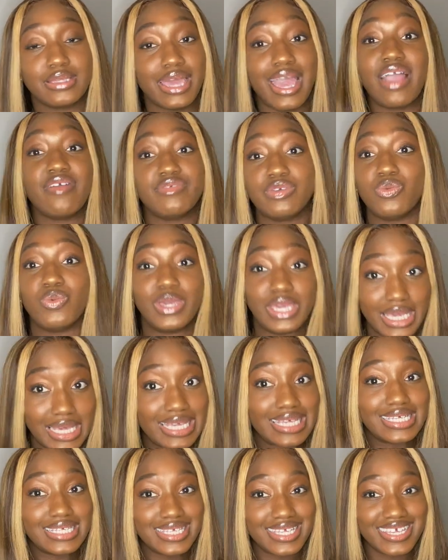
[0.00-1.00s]
every
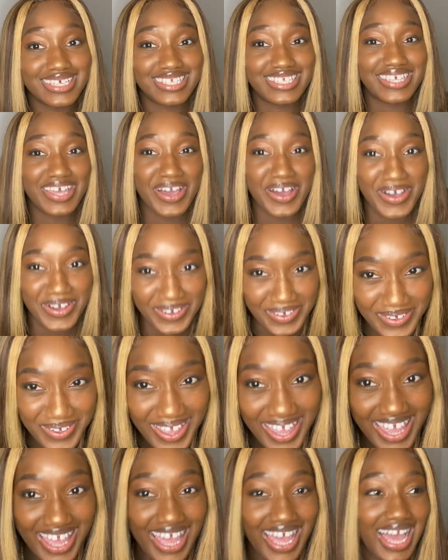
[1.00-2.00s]
week. So
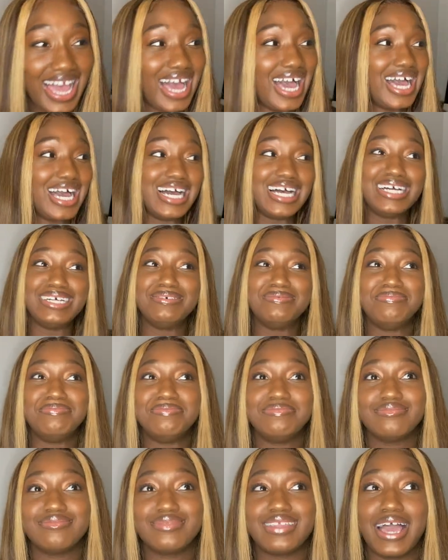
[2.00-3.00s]

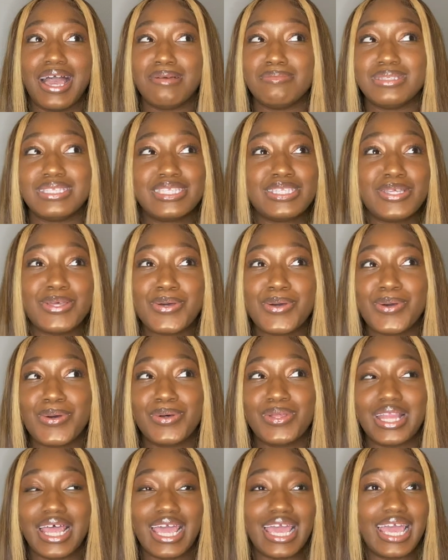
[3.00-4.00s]
I'm
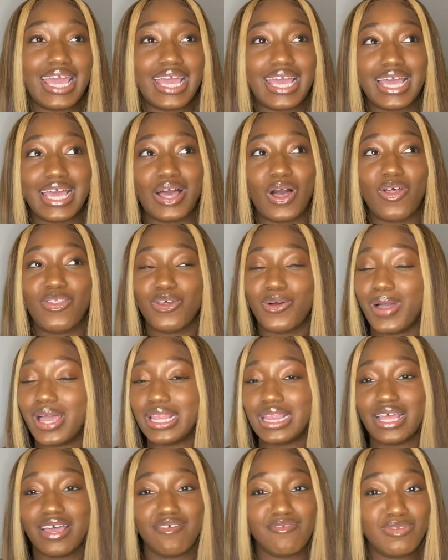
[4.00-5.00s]
still like, although I
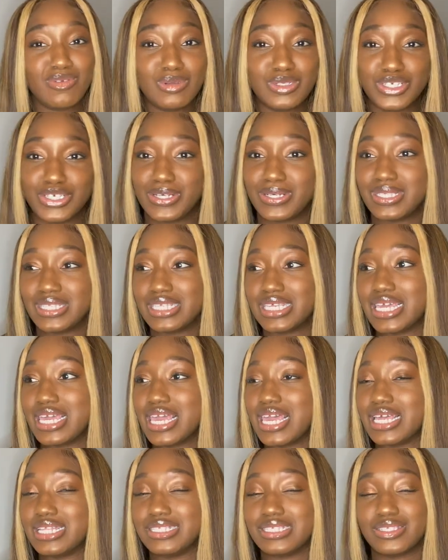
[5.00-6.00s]
love New
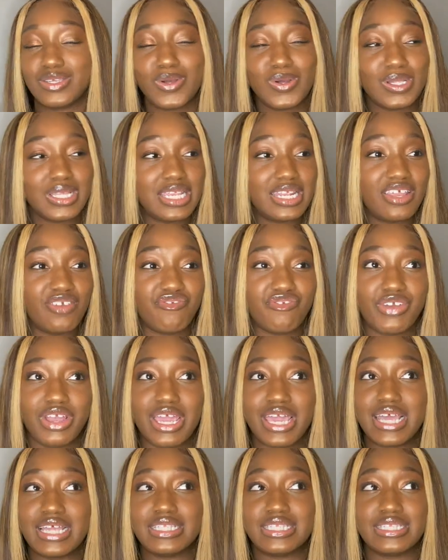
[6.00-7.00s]
Jersey, it's totally
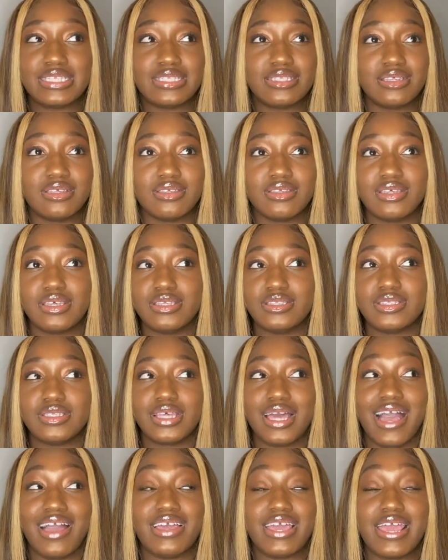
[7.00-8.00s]
different. It's
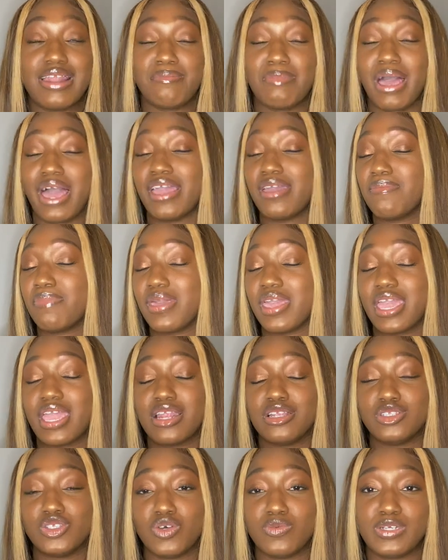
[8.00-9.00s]
in my
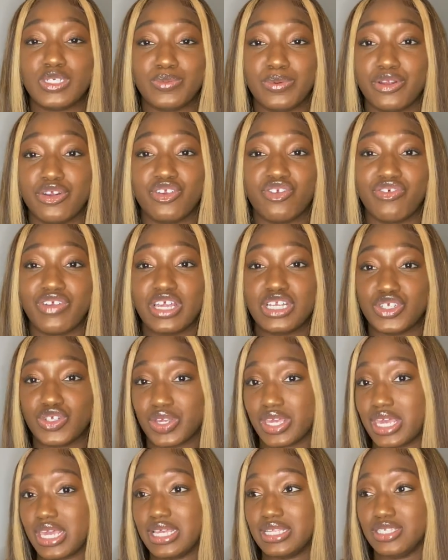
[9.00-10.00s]
opinion, so much better to raise your
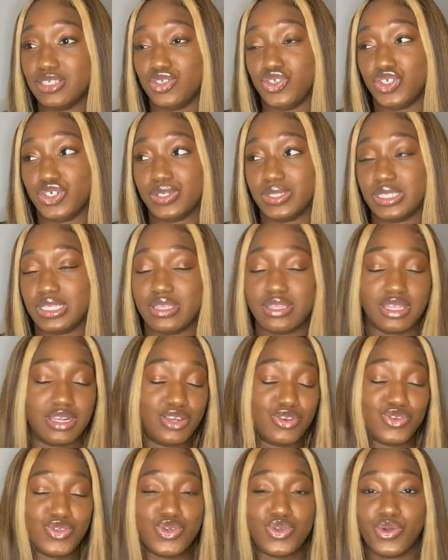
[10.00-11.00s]
kids in Jersey than
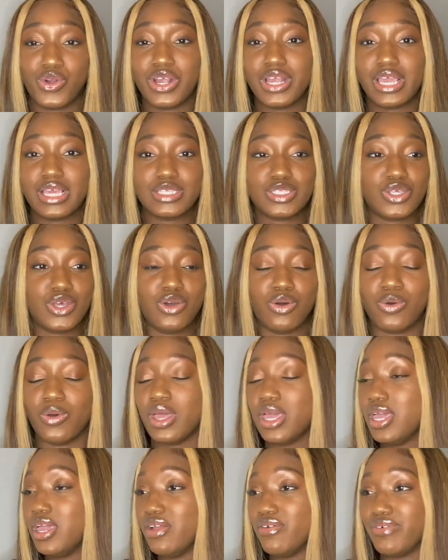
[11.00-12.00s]
in New York. So
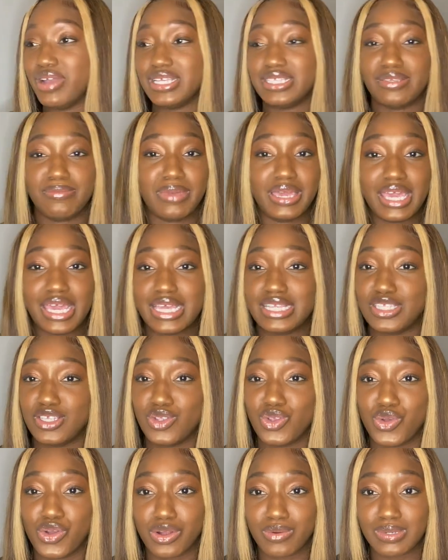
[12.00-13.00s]
raising my kids in
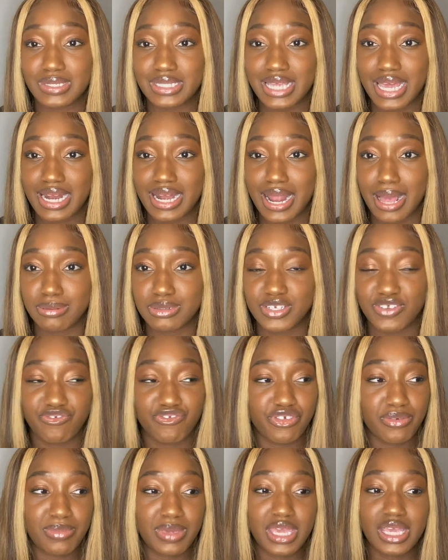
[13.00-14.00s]
New York was not an option
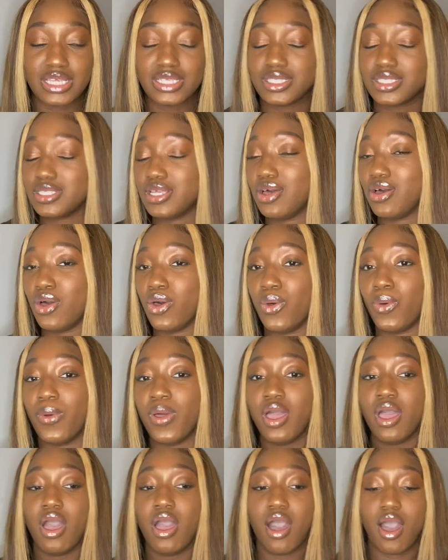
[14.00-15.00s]
for me. So
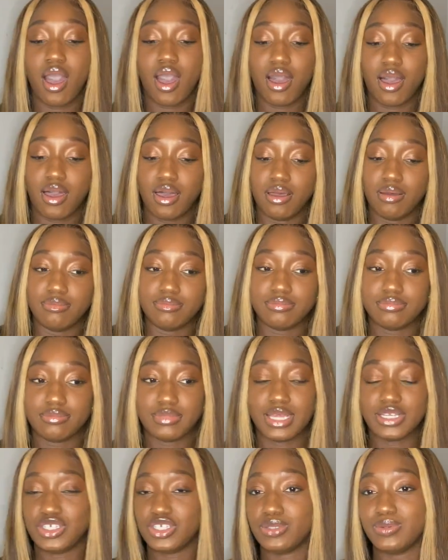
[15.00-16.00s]
I
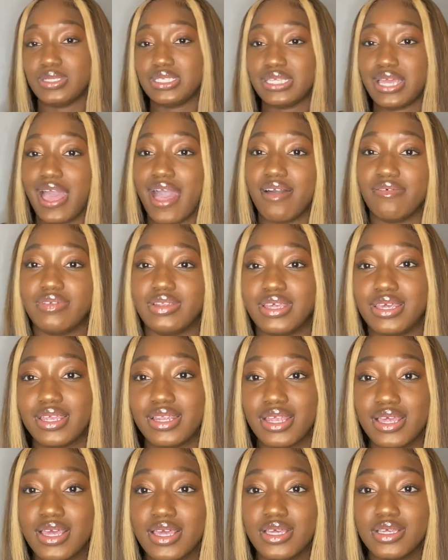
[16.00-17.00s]
just wasn't having it.
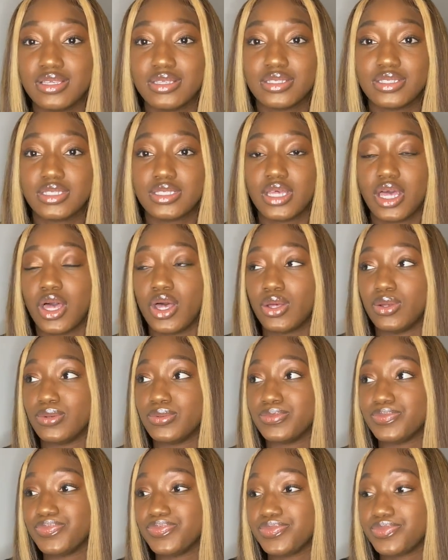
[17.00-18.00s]

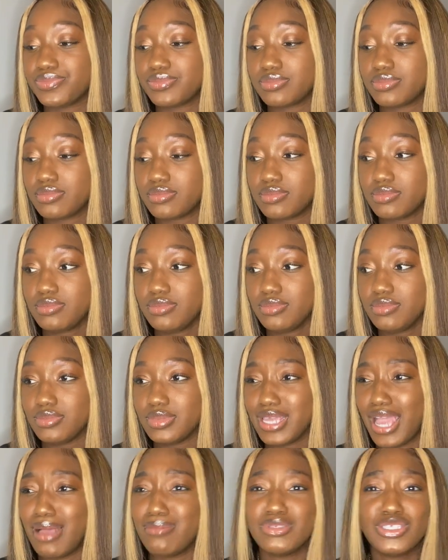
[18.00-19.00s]
So
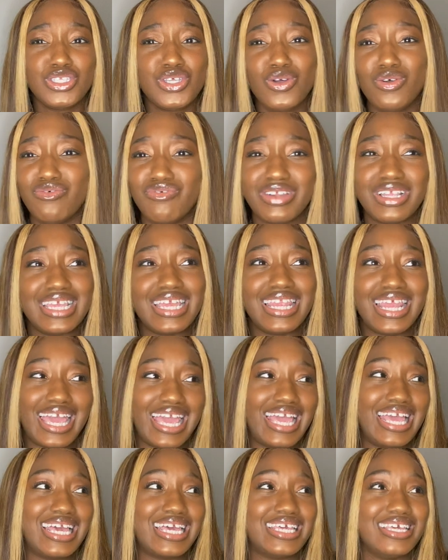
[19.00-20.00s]
I'm still really
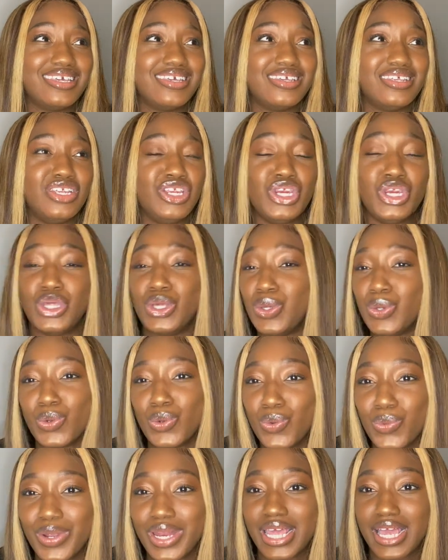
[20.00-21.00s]
like new
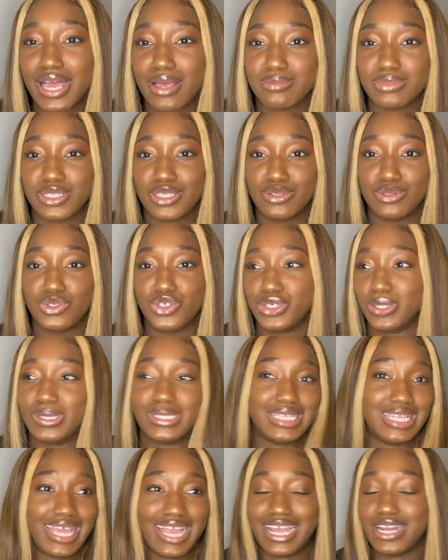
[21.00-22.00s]
when it comes to New Jersey.
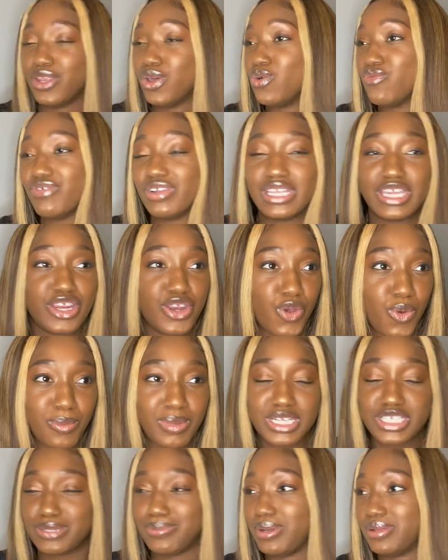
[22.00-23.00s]
Like, I don't really know
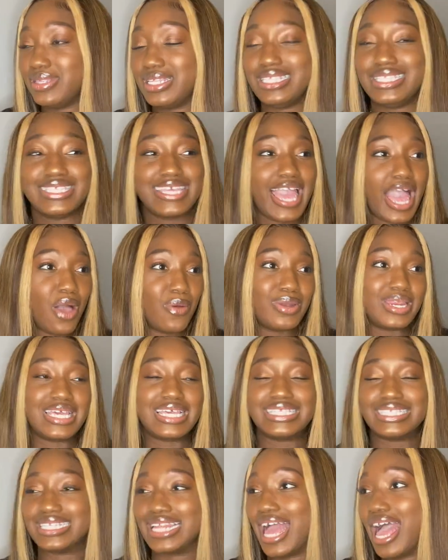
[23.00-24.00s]
much about these
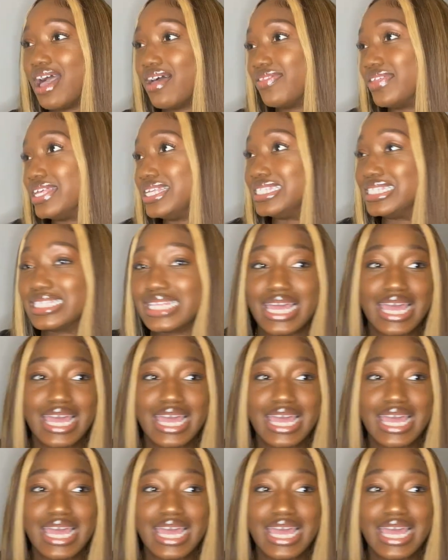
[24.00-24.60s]
counties and how these